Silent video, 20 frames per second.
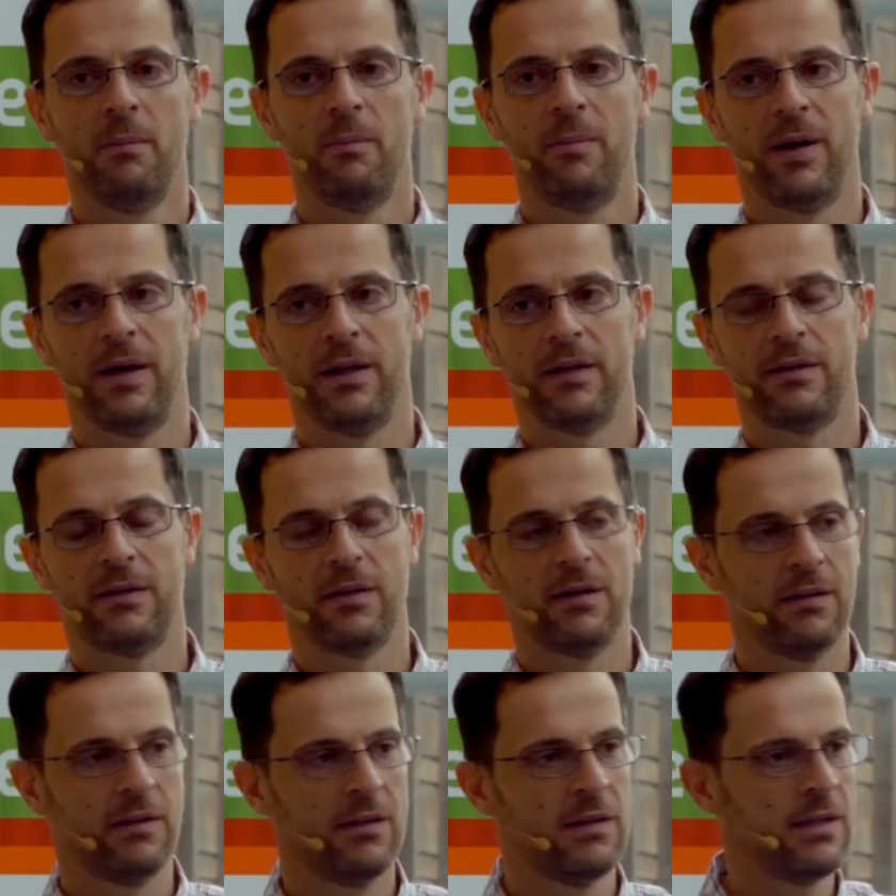
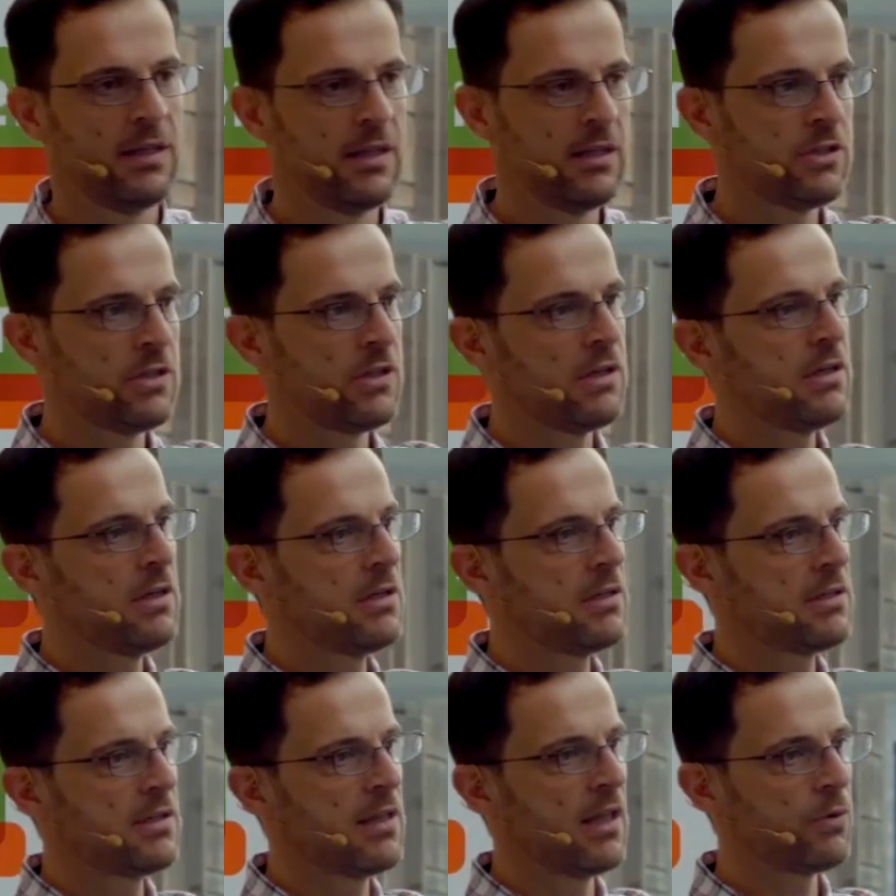But the
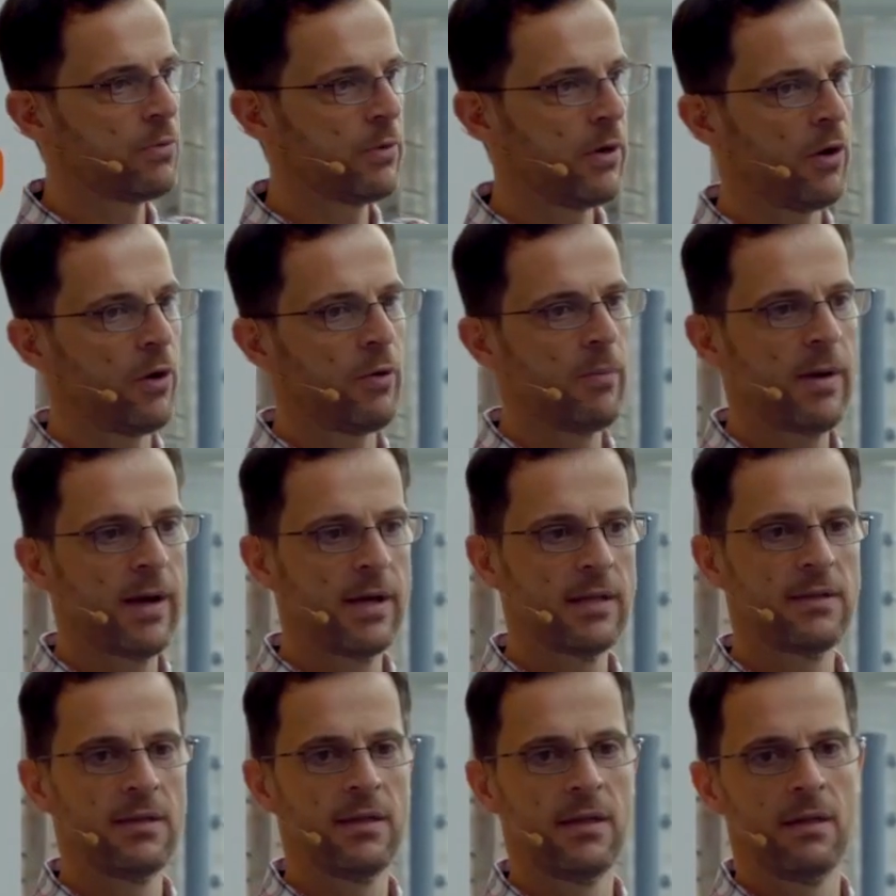engineers that were on
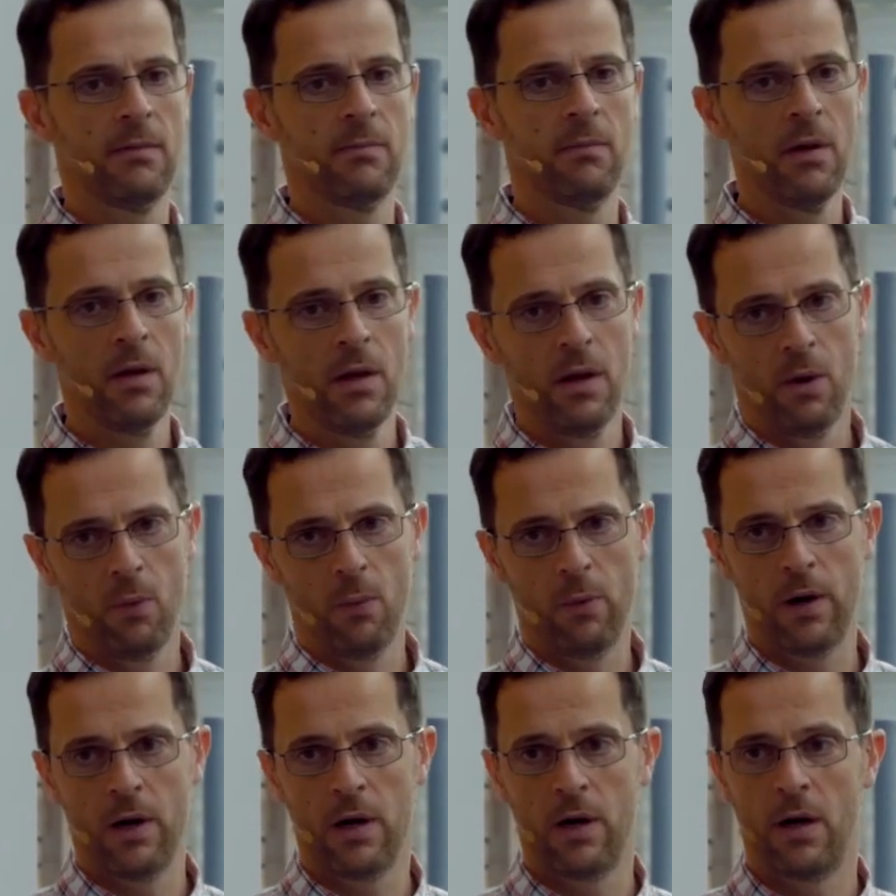my team
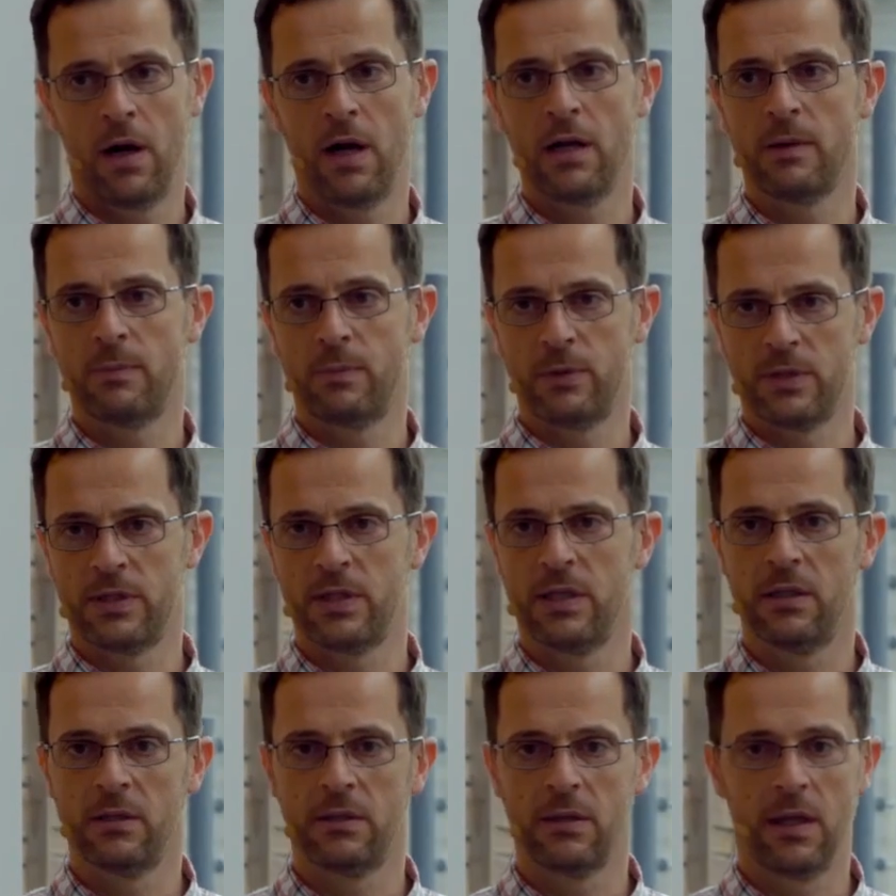were
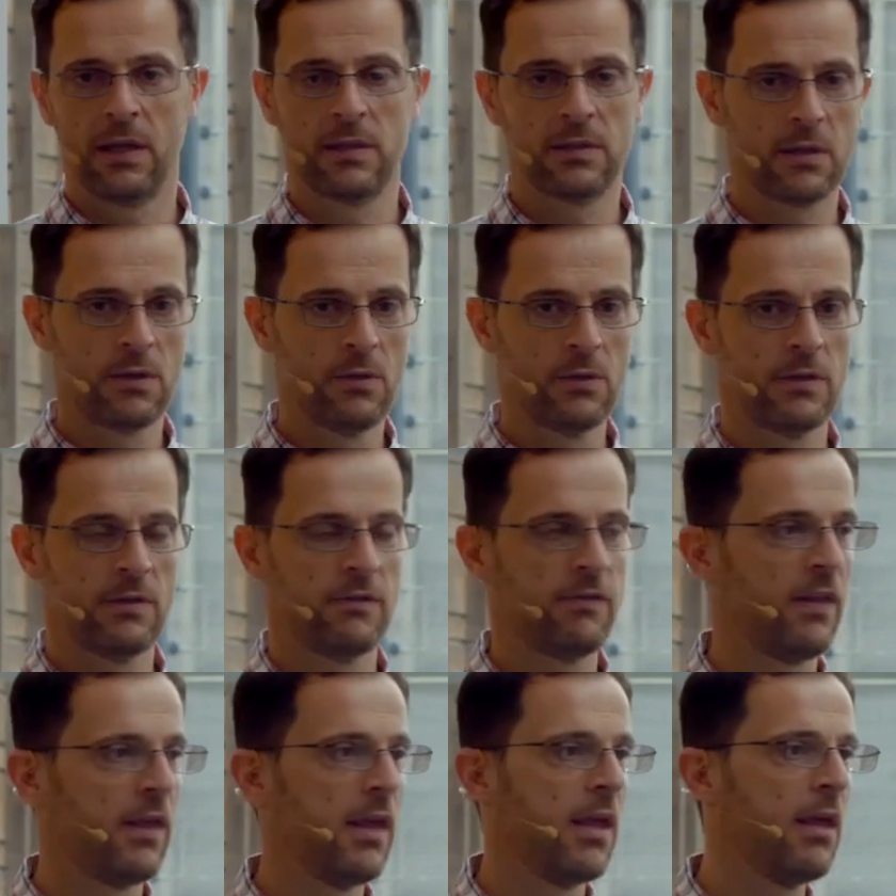100%
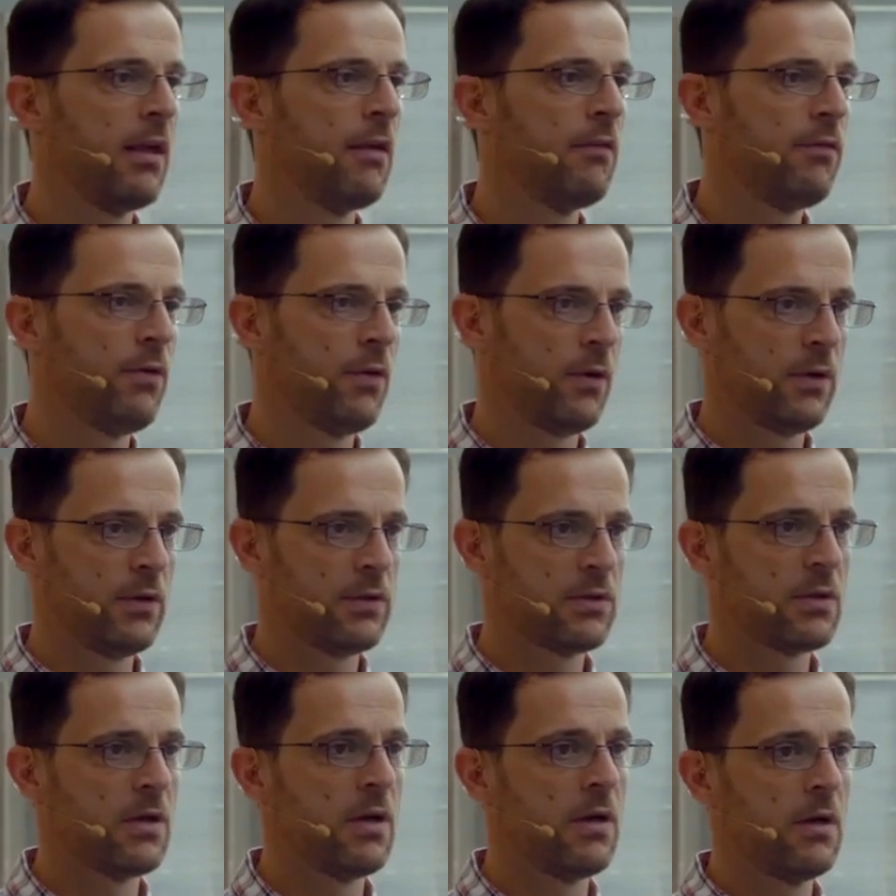exclusively
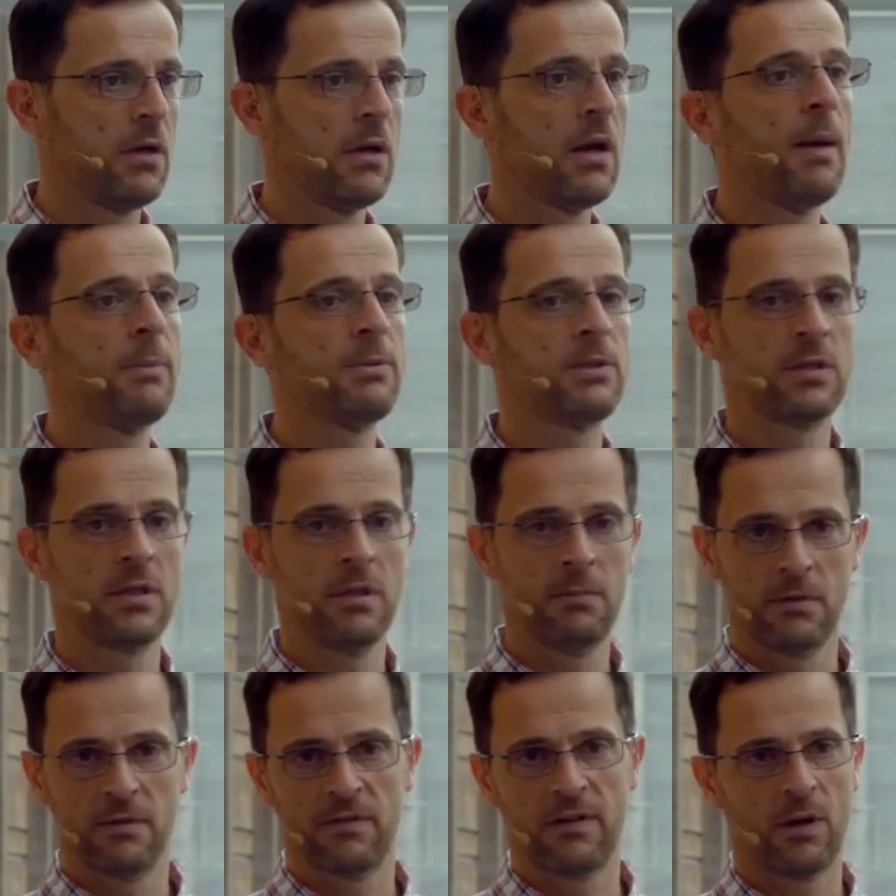focused on
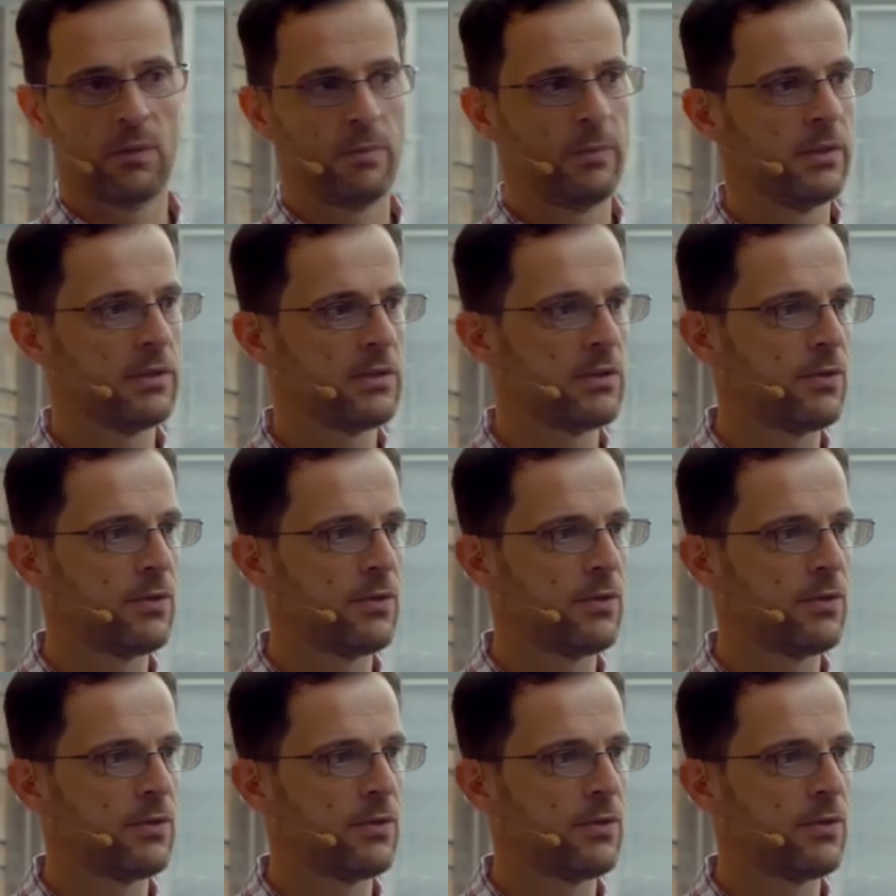upstream development.